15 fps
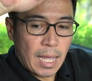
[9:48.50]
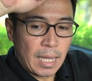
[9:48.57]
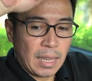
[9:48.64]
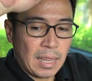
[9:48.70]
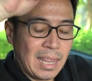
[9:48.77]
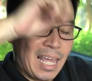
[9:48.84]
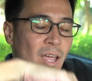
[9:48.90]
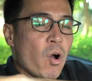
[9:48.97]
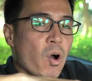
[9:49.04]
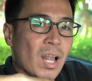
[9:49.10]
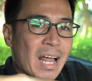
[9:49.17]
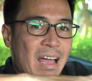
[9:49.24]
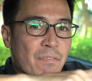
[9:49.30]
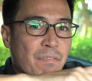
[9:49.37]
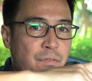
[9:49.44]
they all
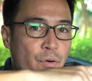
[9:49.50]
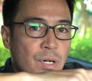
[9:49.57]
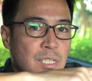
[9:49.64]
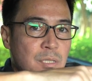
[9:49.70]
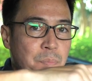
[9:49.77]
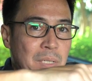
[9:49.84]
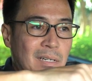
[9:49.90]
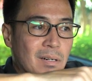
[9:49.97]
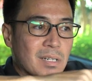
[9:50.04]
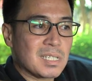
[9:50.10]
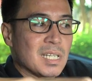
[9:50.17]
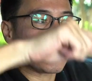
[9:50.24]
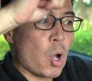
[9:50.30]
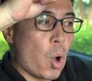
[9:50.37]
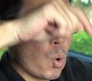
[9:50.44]
have 4 speakers.
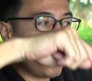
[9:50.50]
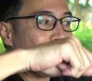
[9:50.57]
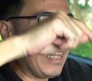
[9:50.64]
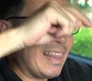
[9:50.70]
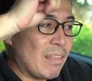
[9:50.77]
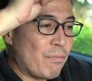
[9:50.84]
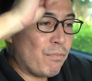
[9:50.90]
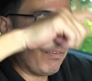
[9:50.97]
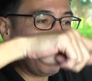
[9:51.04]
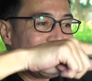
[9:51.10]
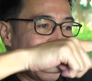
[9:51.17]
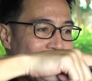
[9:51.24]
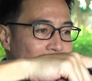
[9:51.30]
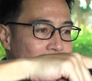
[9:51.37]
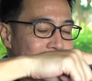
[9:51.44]
It's only the
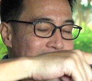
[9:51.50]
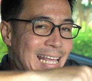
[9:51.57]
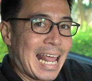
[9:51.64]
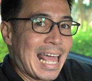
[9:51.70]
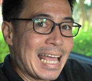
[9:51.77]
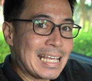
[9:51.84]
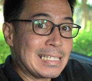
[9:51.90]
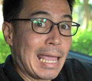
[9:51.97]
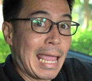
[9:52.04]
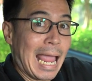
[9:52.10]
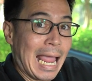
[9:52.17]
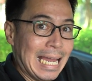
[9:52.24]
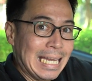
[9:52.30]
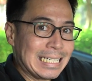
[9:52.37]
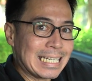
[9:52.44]
VX that has
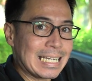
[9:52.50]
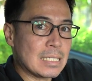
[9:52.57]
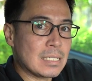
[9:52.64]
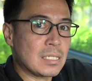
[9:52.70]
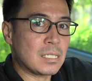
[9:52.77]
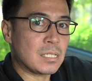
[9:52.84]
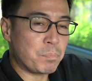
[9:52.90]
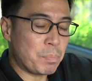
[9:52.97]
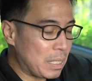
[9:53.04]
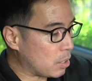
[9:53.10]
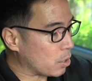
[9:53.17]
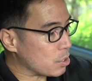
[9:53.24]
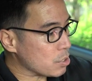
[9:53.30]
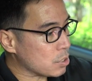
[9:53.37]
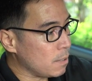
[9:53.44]
8
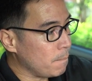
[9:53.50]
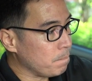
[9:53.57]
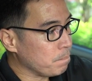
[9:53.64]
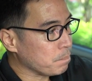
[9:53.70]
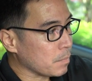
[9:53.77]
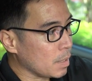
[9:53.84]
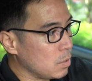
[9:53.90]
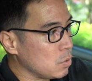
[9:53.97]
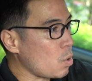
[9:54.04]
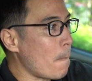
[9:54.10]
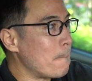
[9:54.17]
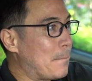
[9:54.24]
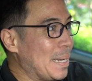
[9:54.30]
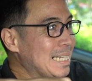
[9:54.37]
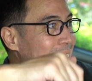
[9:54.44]
speakers. So
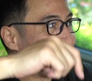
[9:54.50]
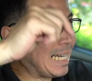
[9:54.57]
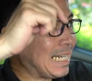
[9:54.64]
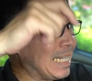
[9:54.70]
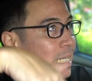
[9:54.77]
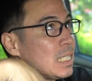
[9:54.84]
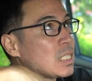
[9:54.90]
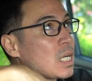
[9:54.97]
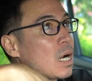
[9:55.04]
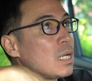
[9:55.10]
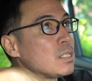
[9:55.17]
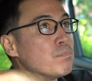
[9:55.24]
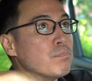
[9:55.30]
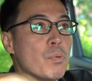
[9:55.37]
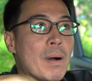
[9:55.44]
basically this car
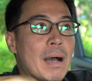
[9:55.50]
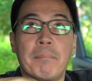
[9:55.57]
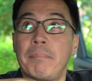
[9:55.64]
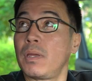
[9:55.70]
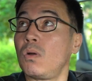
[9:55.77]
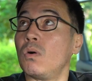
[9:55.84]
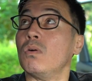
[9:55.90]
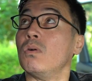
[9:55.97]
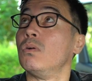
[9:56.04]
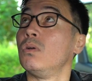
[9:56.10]
is bumabayo.